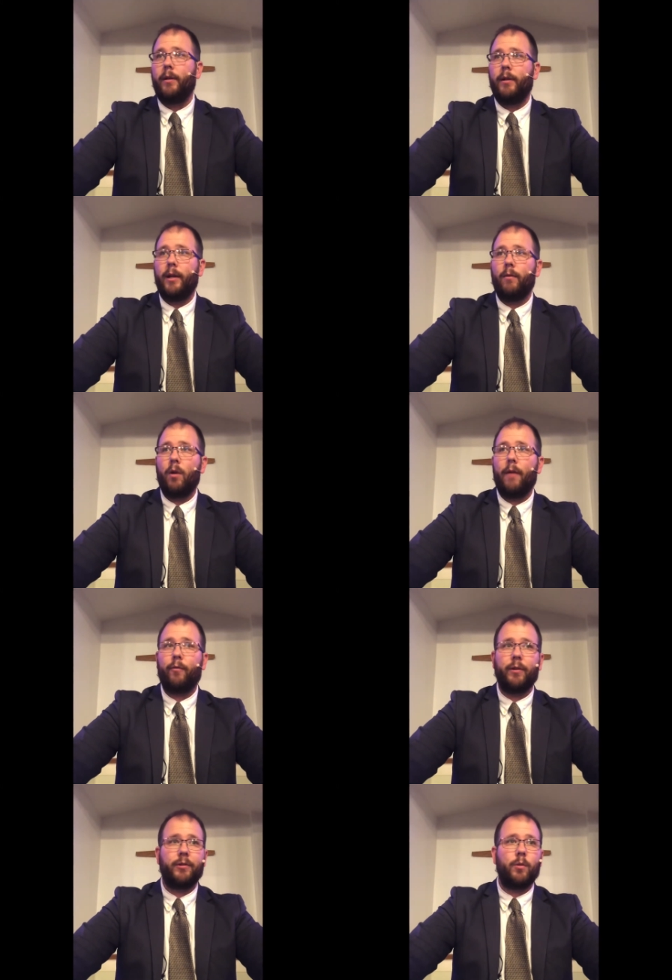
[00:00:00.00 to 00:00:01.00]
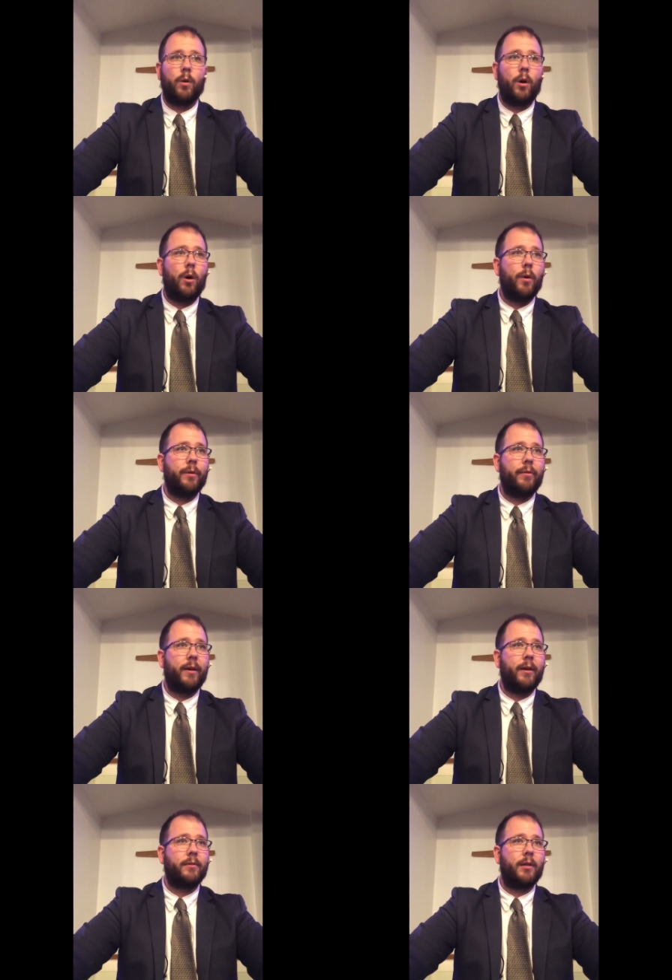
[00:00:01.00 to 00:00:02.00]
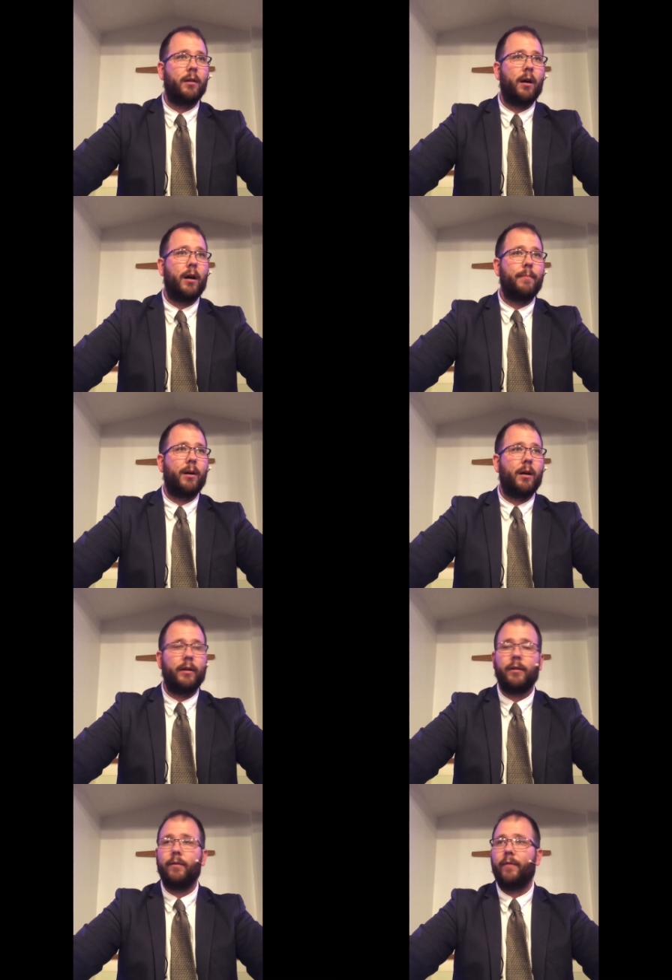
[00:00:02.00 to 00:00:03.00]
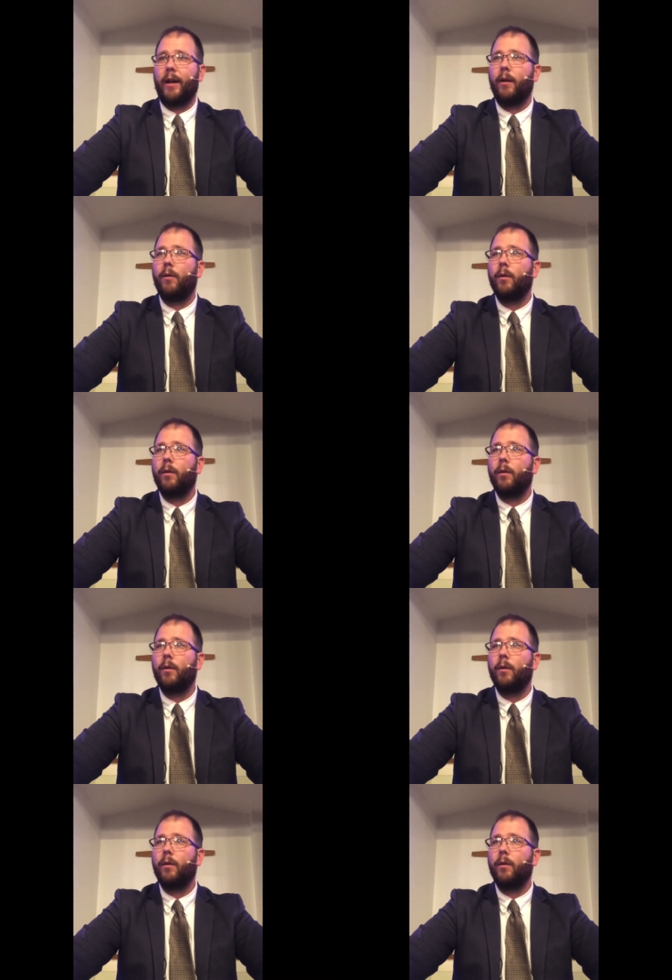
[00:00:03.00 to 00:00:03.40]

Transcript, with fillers: in reference to all the things that lie behind the veil.